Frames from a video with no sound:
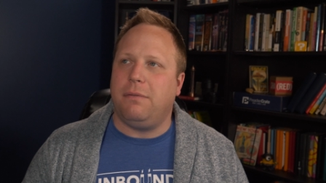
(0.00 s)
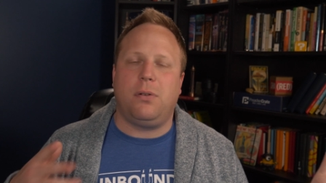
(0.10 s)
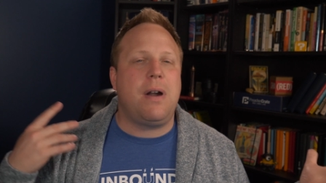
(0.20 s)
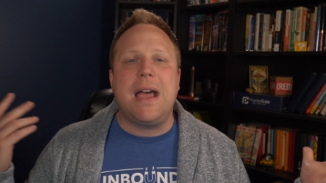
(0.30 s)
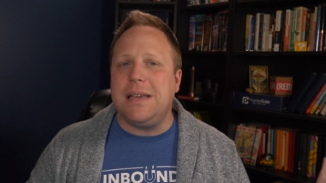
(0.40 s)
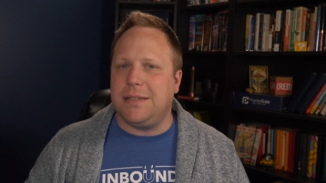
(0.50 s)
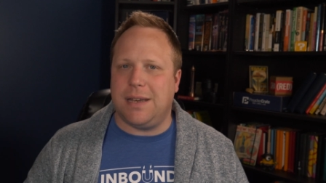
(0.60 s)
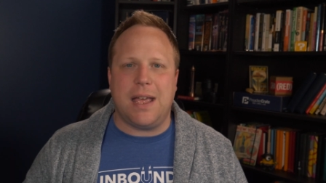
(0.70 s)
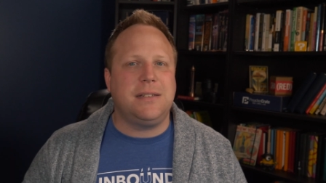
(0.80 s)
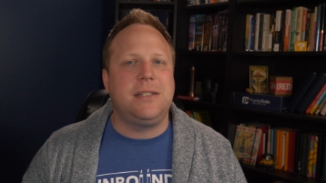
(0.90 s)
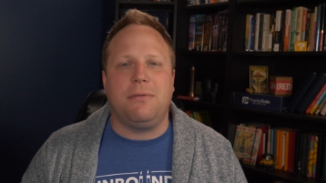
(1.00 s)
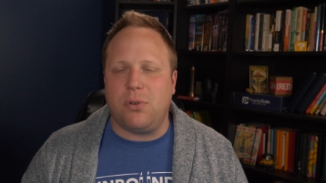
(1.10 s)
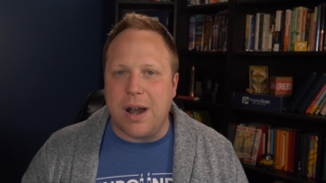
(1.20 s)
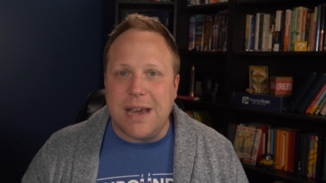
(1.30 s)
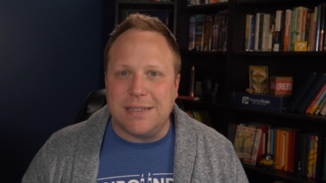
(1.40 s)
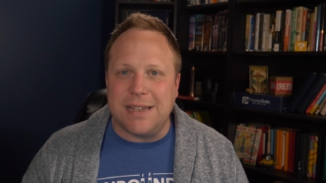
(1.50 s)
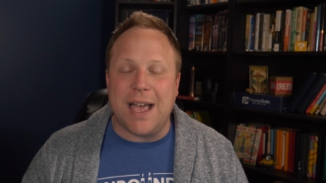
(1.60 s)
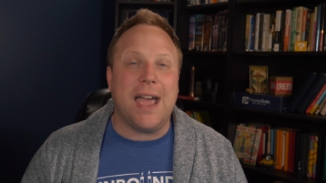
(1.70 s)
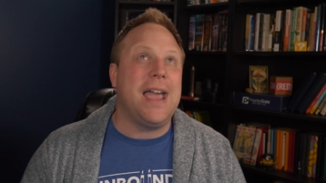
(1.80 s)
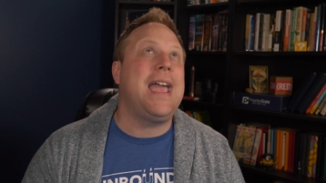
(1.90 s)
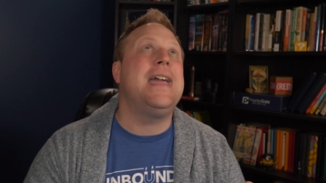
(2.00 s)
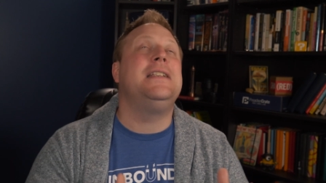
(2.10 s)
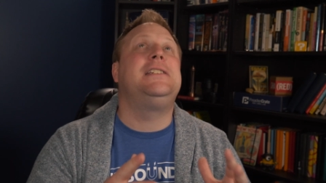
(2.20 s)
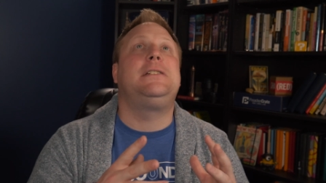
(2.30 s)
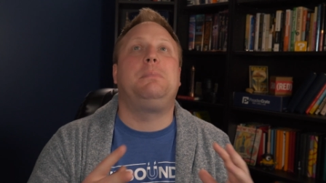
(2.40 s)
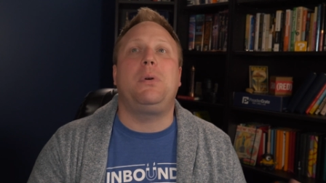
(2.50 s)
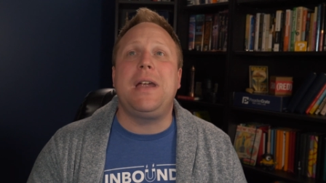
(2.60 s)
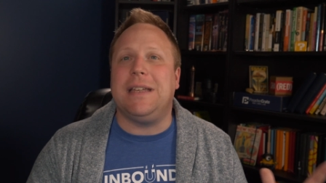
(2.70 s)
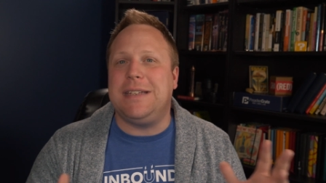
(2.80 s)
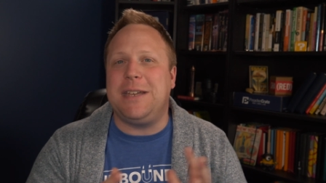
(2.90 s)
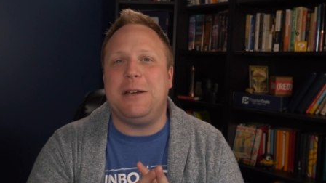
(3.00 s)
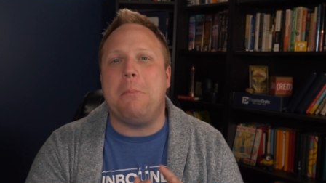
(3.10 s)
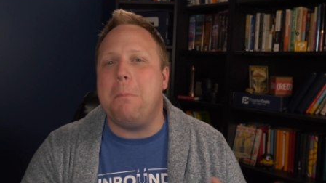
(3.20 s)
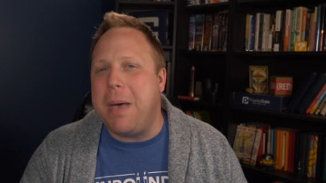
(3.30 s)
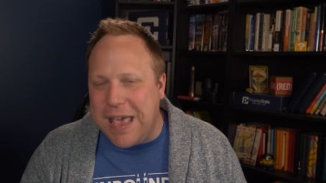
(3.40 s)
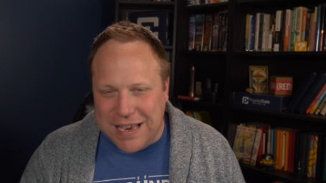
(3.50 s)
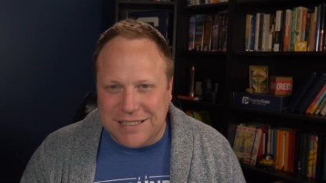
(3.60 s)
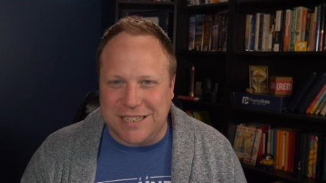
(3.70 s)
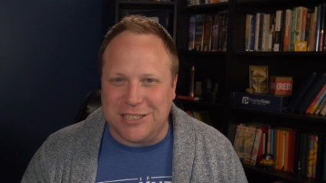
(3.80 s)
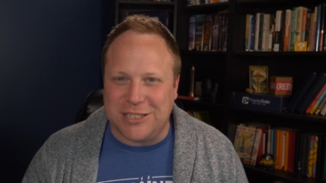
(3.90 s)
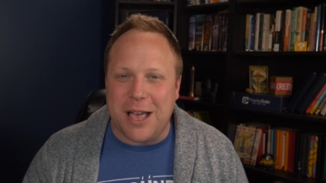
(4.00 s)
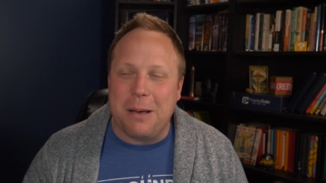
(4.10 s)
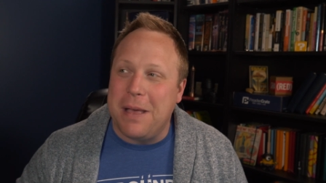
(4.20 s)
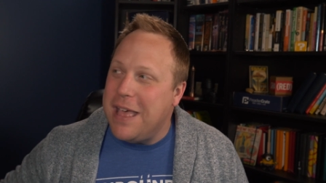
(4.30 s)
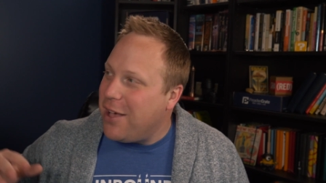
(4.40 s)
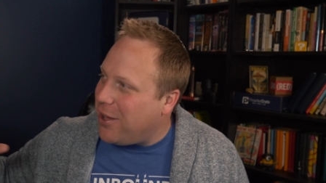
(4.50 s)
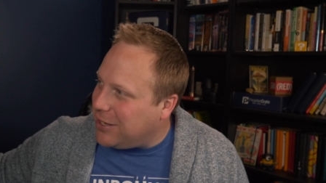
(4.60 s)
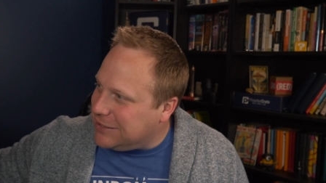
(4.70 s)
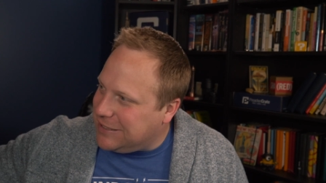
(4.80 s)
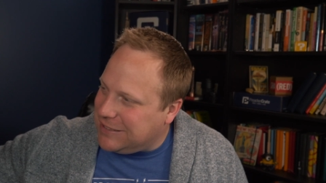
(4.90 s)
Verizon has the Verizon guy. And Sprint did an amazing job on